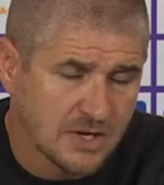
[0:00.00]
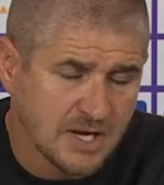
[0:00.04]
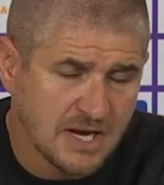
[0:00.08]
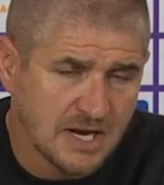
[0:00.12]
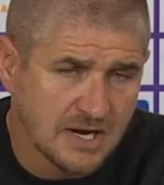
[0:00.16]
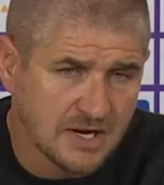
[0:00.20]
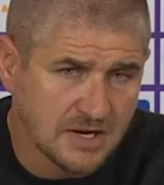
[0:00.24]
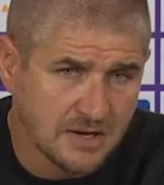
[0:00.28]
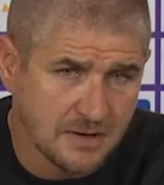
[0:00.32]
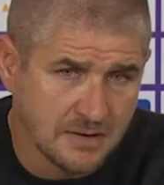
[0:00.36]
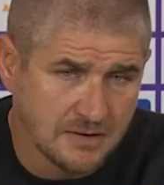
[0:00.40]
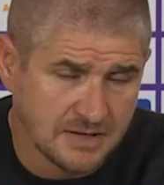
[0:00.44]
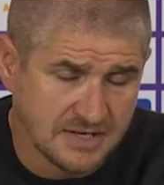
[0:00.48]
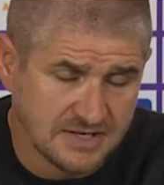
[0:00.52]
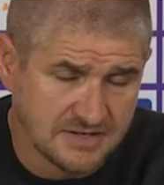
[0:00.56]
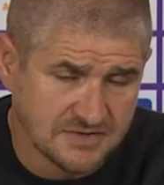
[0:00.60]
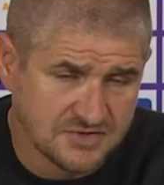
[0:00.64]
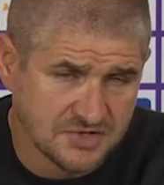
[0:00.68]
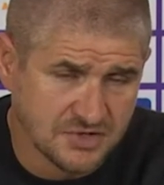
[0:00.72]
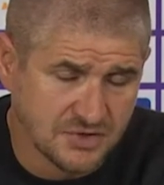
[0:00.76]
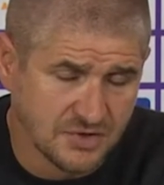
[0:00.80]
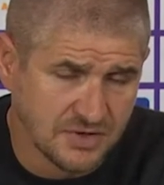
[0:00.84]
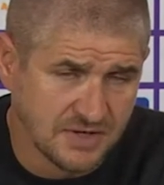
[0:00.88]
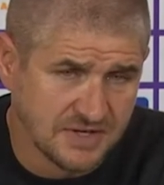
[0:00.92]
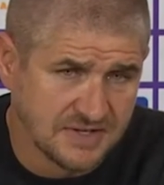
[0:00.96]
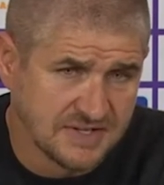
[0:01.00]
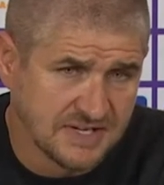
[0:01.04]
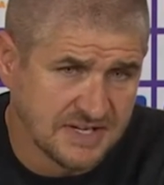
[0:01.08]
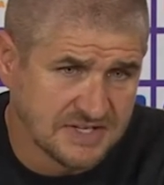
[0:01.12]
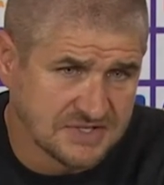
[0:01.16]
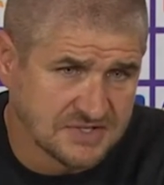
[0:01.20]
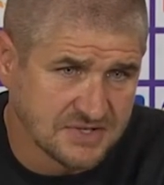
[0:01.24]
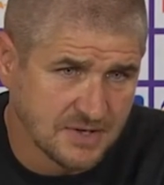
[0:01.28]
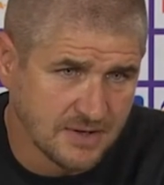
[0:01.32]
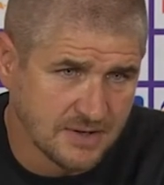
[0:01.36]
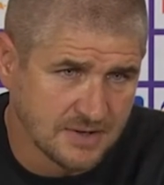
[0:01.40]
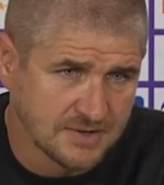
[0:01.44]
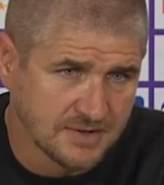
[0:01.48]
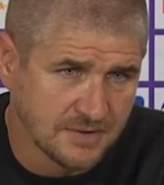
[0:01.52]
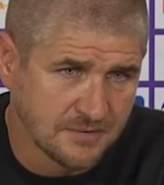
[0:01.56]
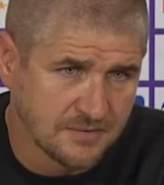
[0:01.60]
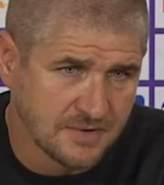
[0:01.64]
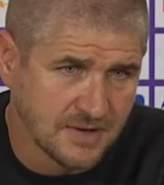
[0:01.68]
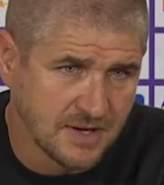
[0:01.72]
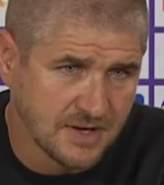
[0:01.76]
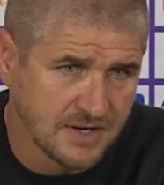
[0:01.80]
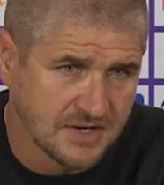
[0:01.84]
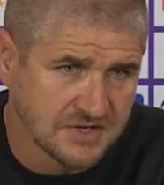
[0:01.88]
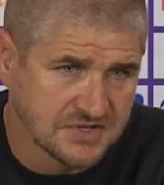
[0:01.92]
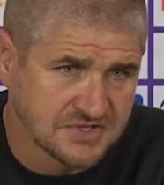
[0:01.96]
Yeah, it certainly does. I don't
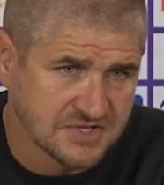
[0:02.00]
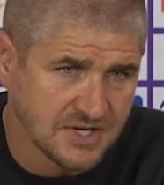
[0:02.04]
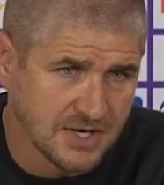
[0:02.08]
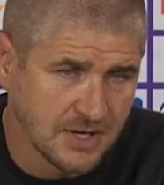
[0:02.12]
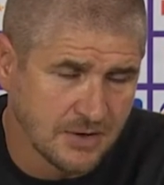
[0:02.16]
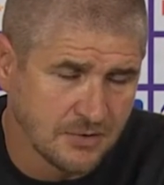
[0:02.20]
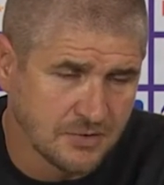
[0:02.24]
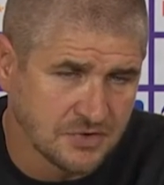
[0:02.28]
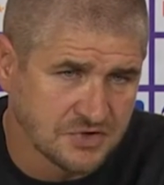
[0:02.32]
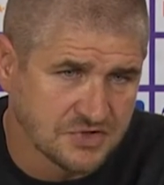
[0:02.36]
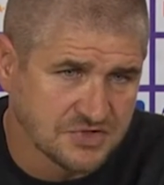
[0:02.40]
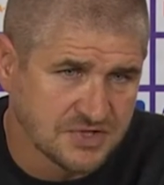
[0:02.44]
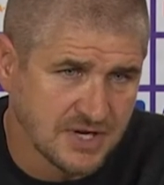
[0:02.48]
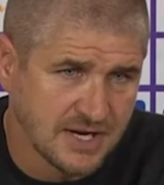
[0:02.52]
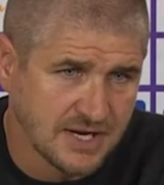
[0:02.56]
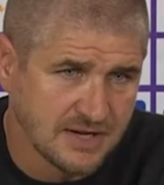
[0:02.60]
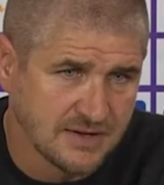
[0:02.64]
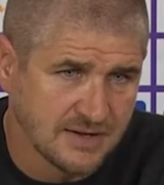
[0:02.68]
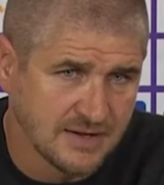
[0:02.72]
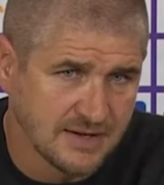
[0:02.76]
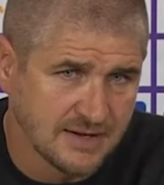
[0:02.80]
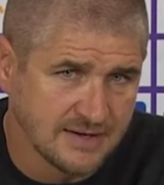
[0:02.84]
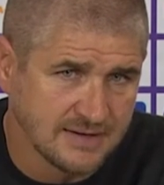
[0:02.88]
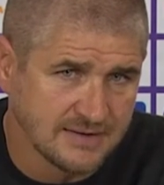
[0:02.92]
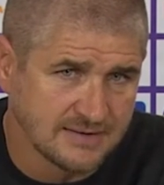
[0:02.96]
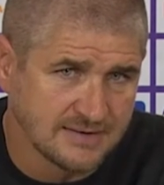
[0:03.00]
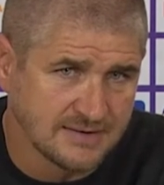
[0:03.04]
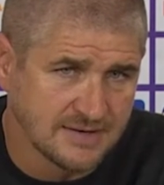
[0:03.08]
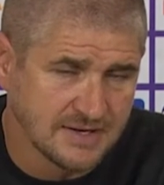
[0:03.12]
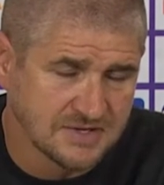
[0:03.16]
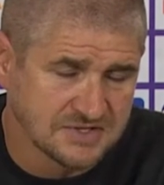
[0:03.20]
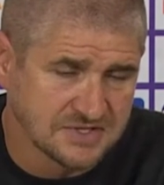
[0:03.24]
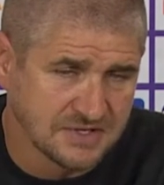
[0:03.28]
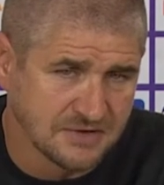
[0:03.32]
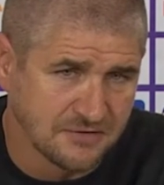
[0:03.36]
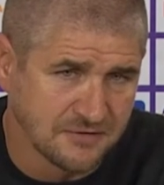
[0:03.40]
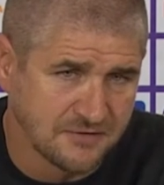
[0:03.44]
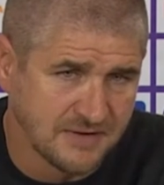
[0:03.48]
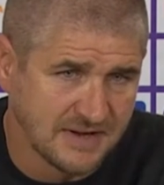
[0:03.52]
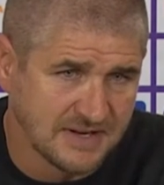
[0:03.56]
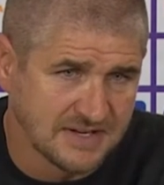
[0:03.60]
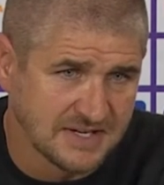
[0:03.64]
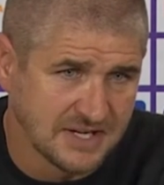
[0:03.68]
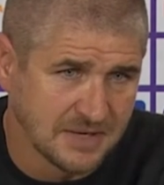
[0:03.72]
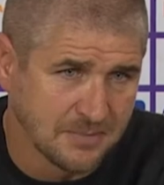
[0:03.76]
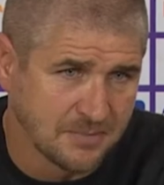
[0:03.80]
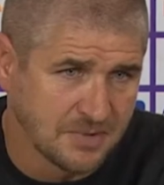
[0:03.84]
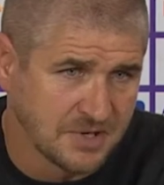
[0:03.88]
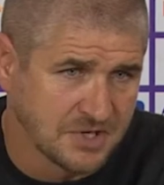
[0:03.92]
think I can sit here and say that it doesn't affect it,